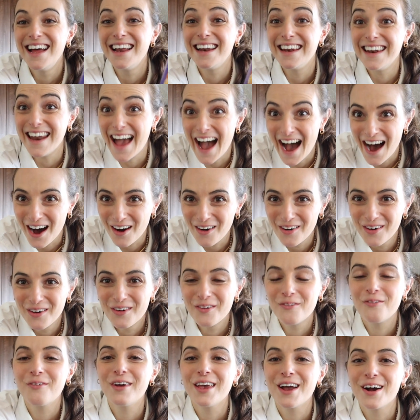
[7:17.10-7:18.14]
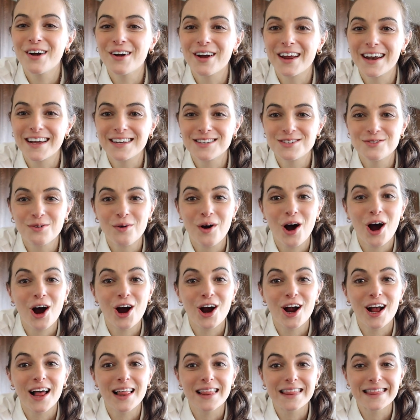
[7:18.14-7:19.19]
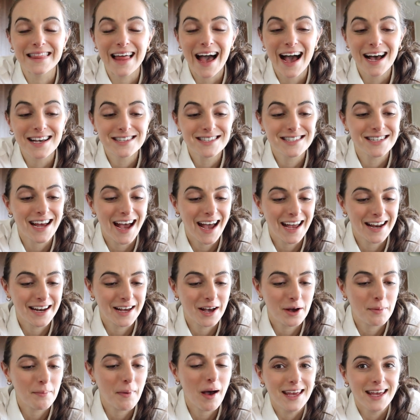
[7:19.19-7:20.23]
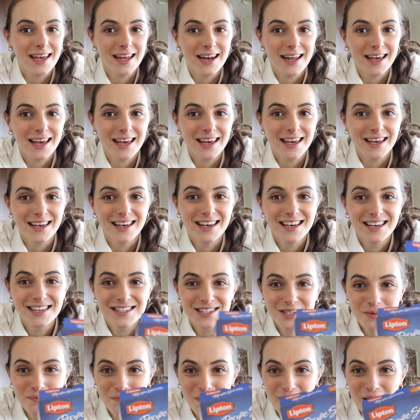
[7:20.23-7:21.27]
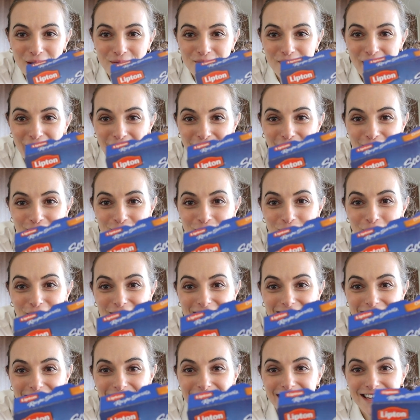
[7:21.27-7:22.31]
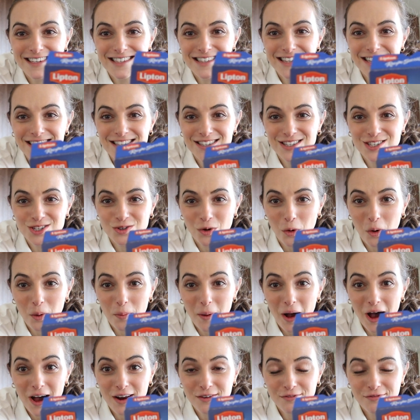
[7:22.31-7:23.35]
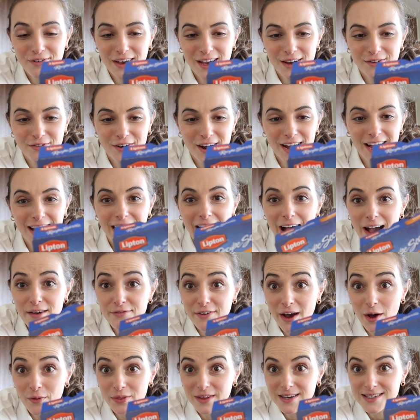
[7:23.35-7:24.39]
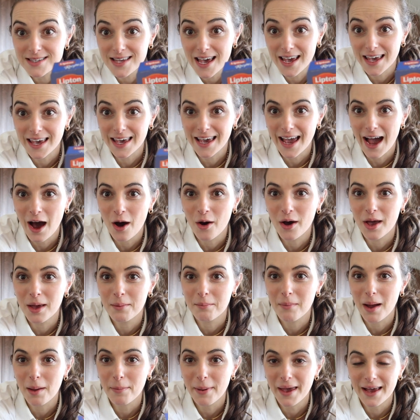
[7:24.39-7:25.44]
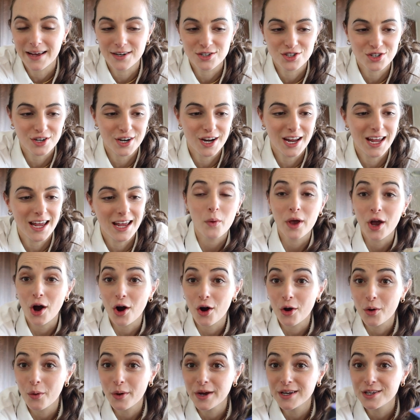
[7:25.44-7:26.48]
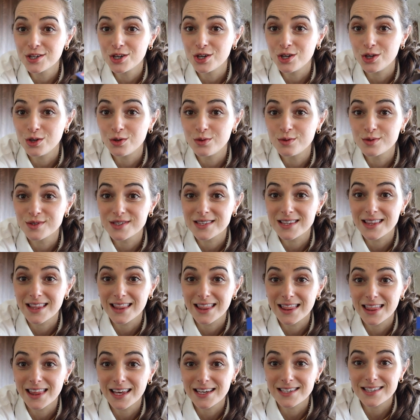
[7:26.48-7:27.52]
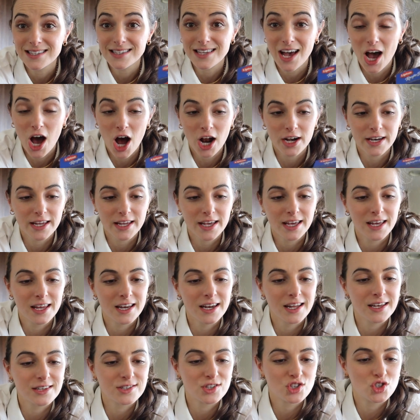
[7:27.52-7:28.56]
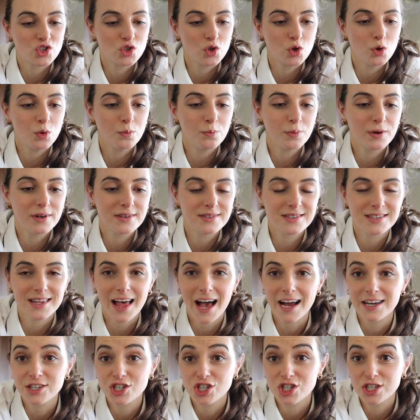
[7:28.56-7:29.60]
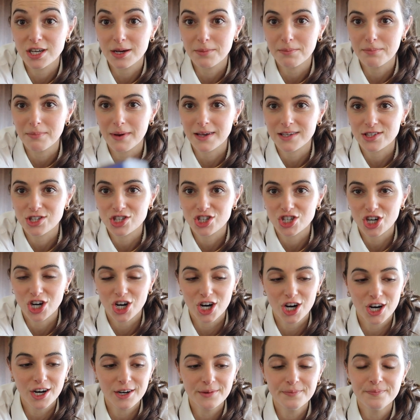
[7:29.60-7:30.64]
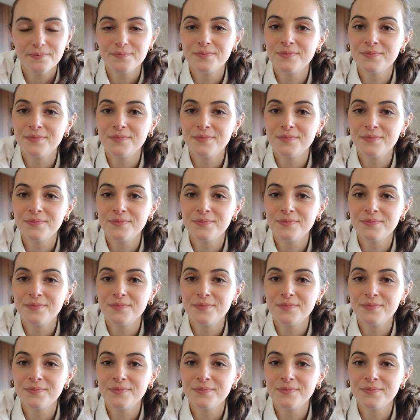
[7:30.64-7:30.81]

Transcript: Now, we are getting to our last item. It is being made with this store-bought favorite. I found this hanging out in my pantry. We are going to use this onion soup / dip mixture.